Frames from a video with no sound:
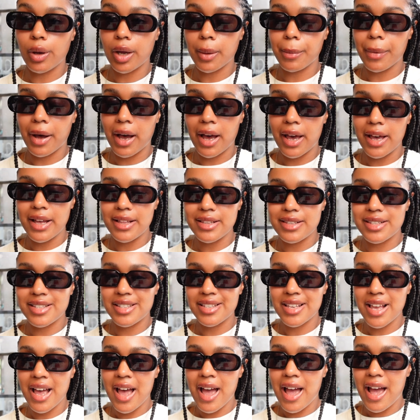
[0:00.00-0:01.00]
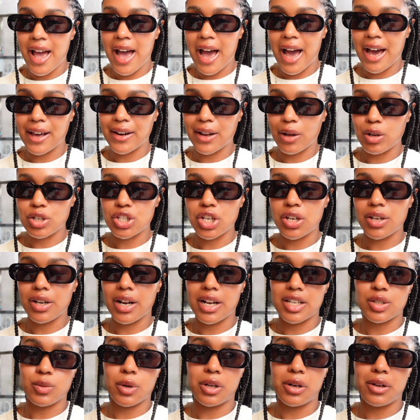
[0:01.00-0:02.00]
Quick Bites and I'll show you
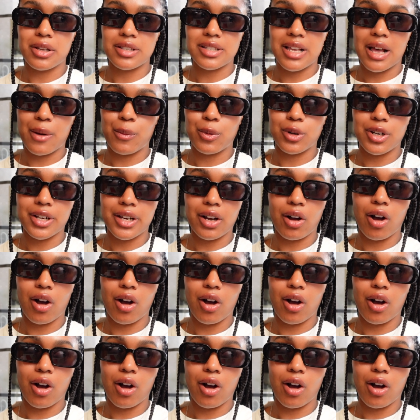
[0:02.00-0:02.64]
guys what it looks like when it